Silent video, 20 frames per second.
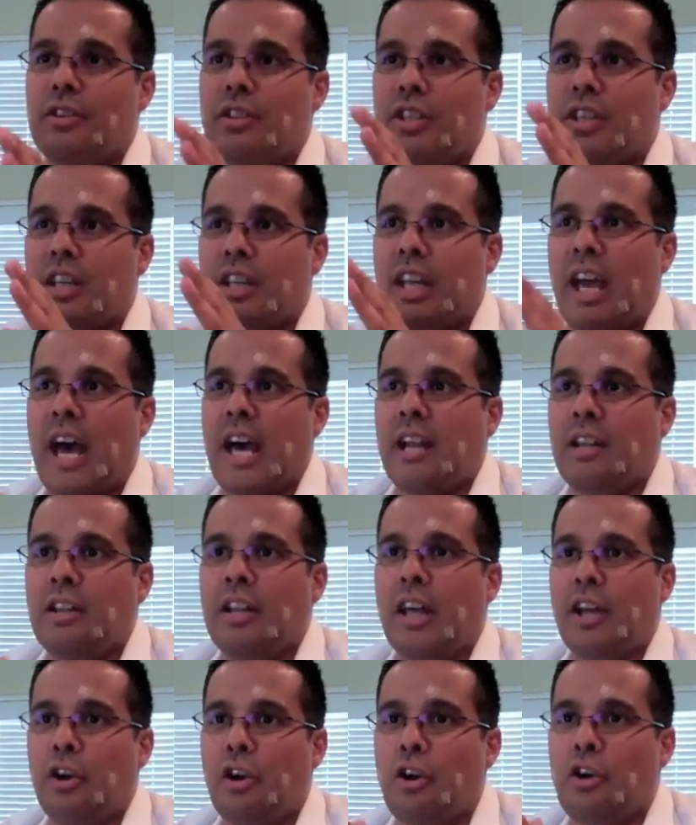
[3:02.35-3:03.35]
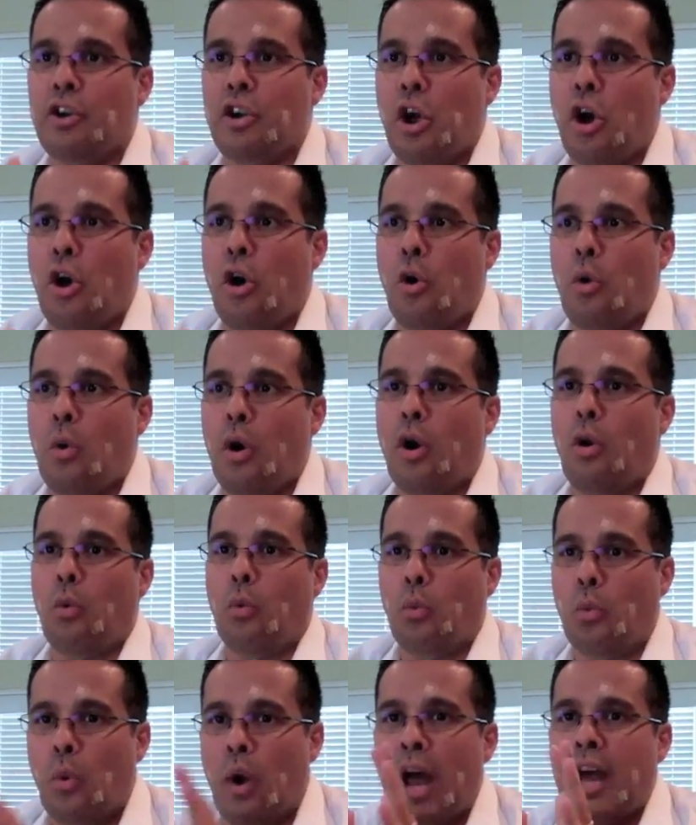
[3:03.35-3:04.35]
you got to let her know
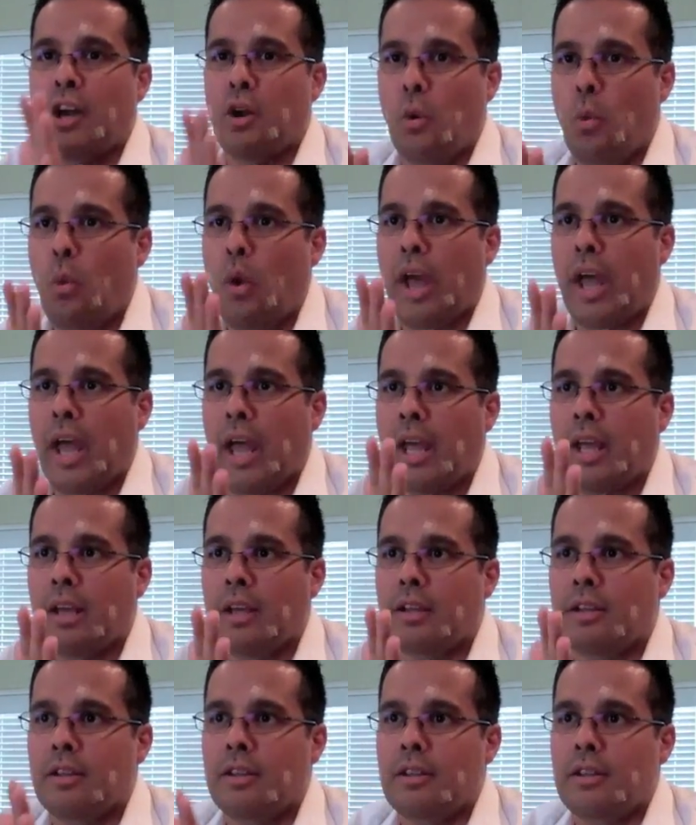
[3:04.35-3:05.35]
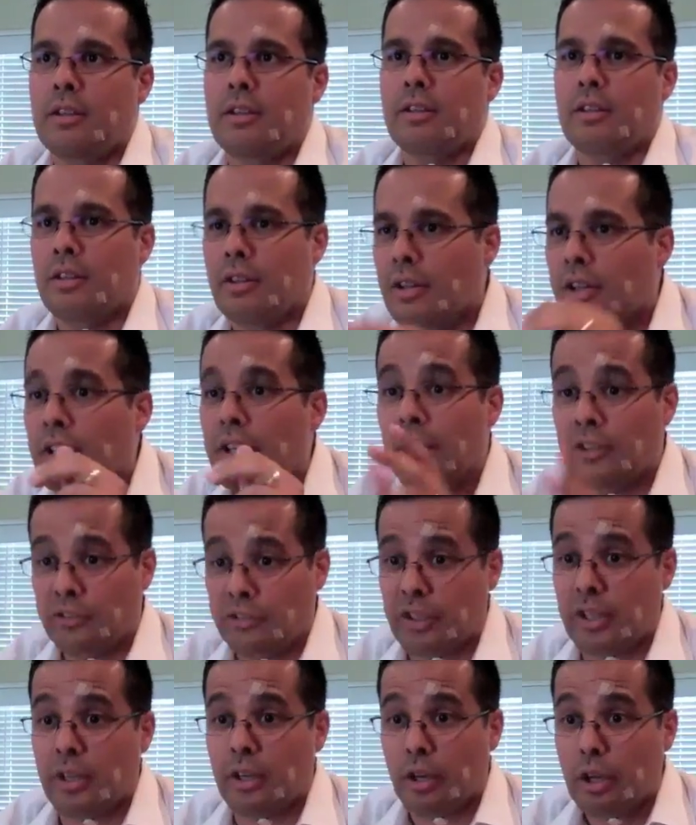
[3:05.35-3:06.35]
right away,
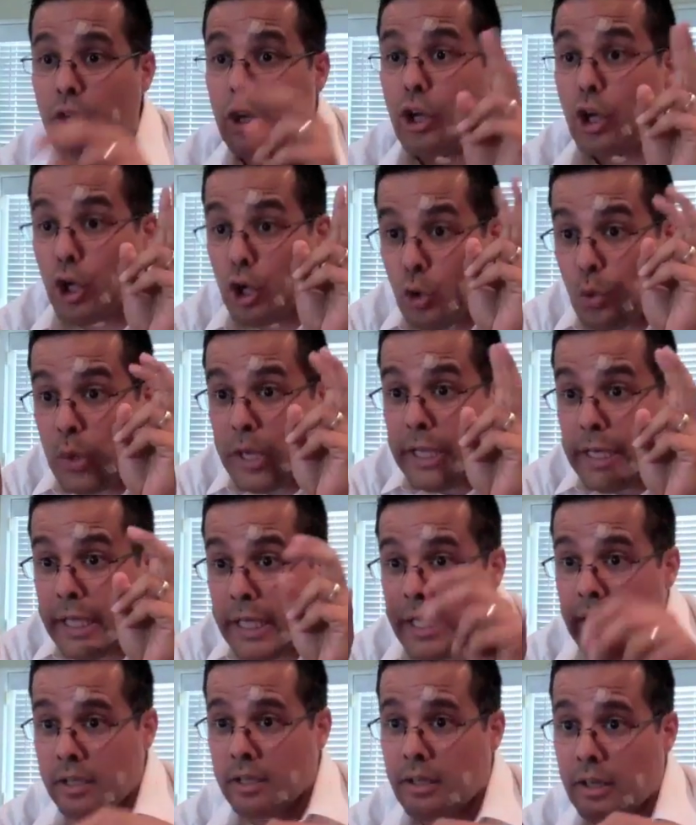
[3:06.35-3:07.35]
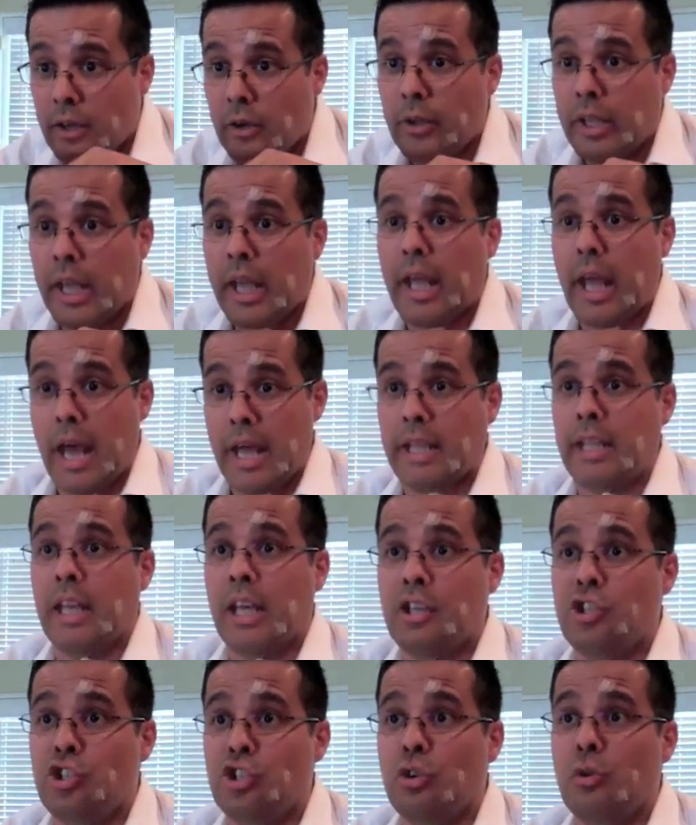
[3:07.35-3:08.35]
listen, Queenie, okay, I
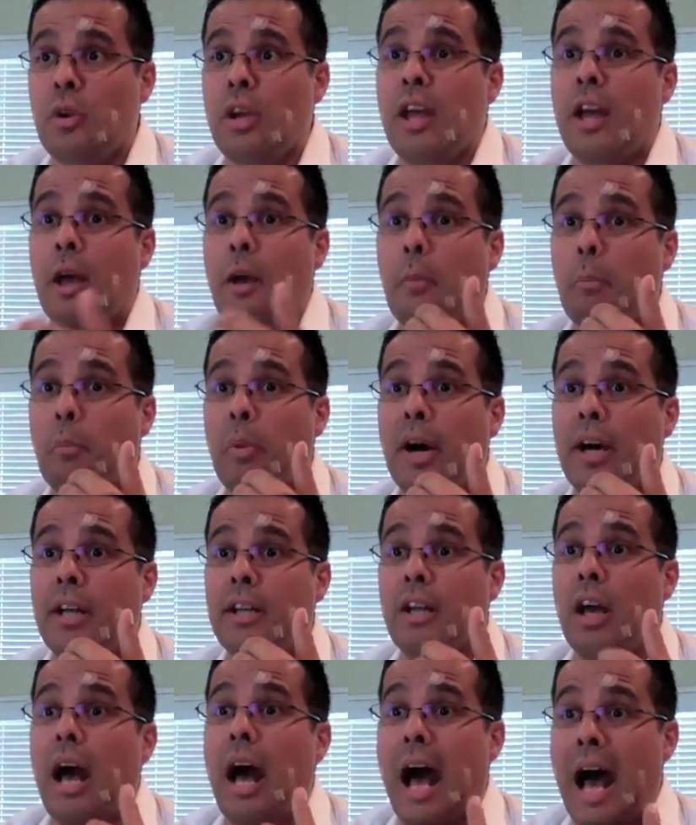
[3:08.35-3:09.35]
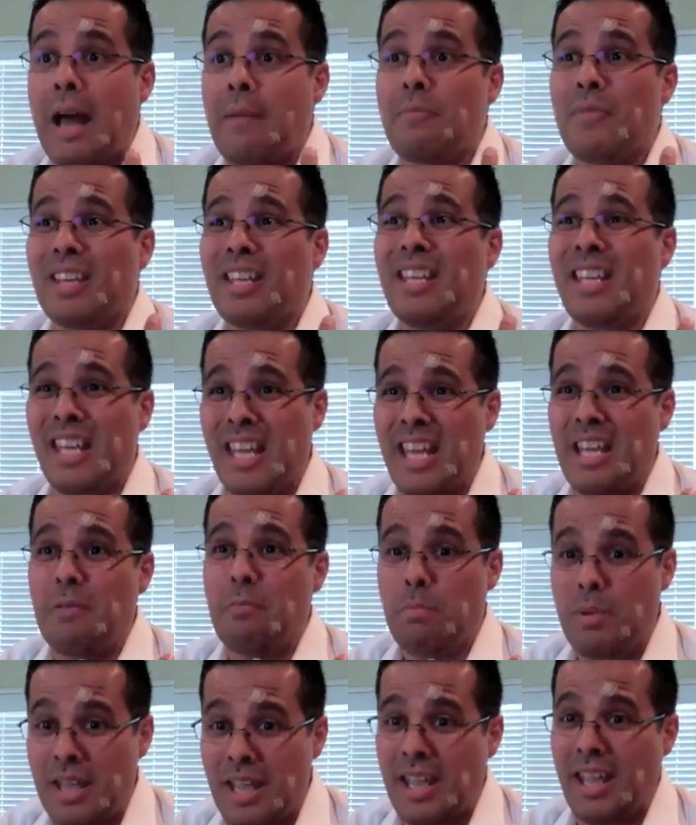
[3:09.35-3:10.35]
get you, but I'm the
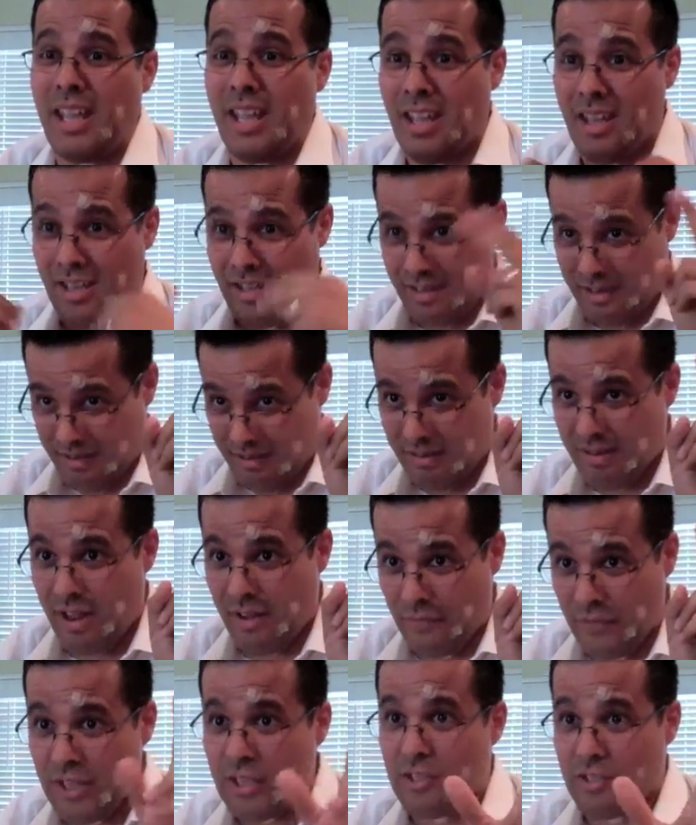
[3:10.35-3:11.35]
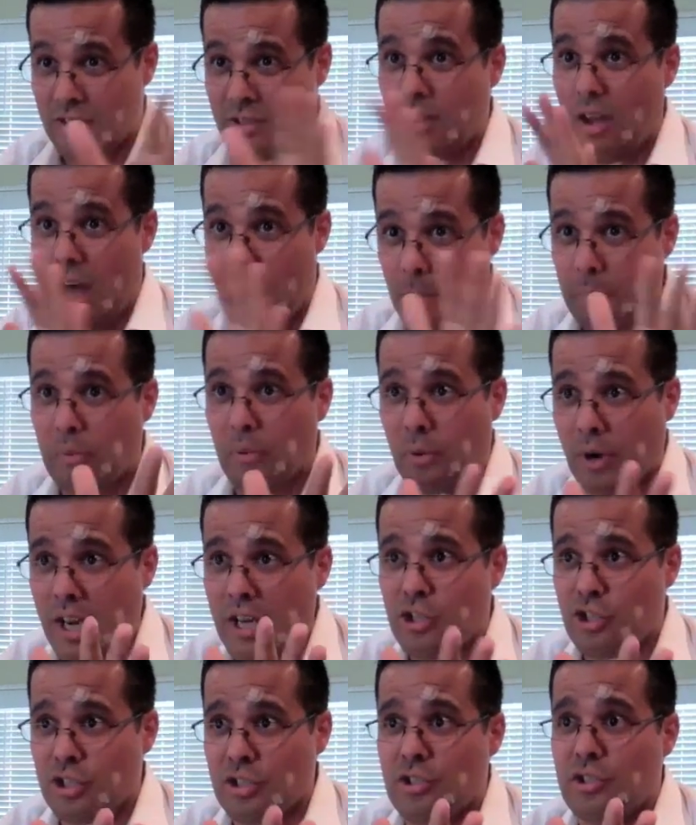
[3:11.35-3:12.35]
king bee of this
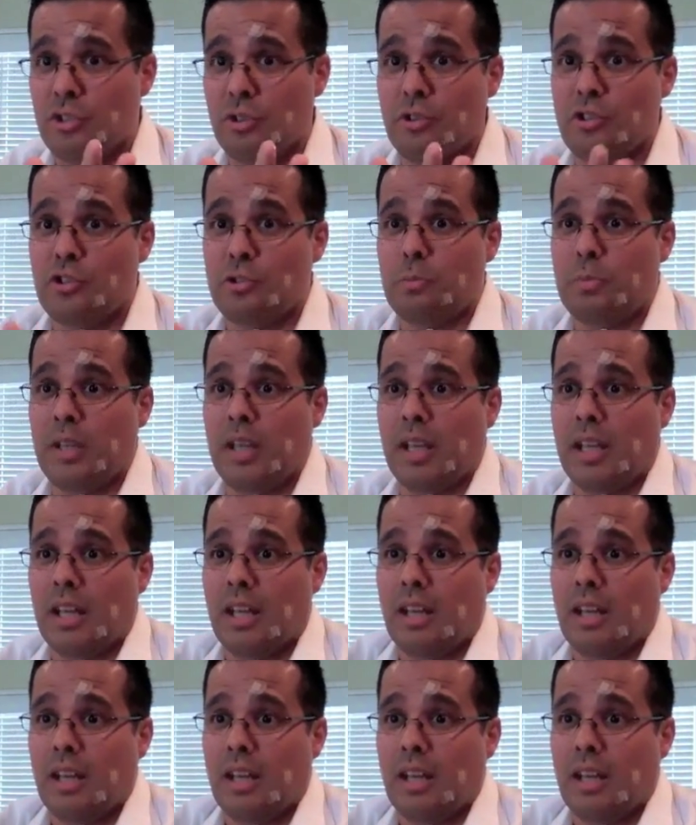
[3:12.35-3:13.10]
operation, so to speak,